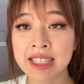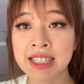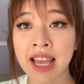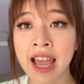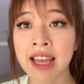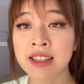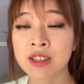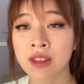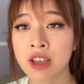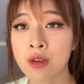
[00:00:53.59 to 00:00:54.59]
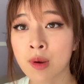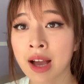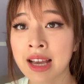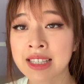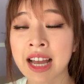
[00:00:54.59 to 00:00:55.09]
to end so that you
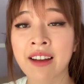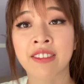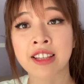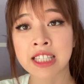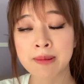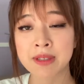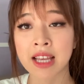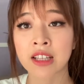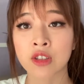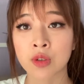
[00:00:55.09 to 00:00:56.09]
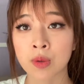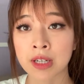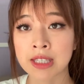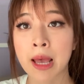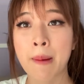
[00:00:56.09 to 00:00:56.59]
guys have the tips and tricks